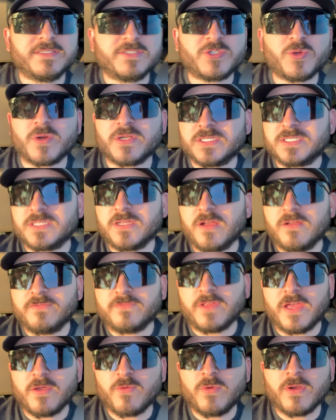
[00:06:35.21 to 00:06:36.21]
sort of stuff,
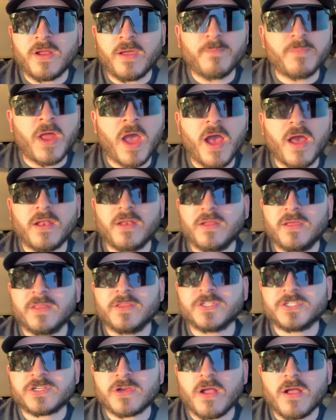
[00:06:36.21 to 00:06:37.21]
like when I'm not in
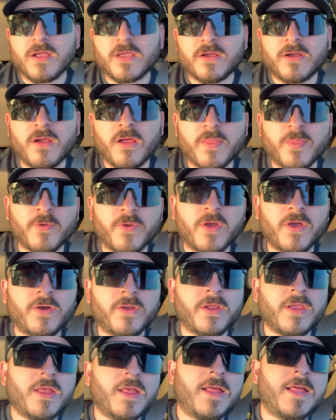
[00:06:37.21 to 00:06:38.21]
the truck or on the road.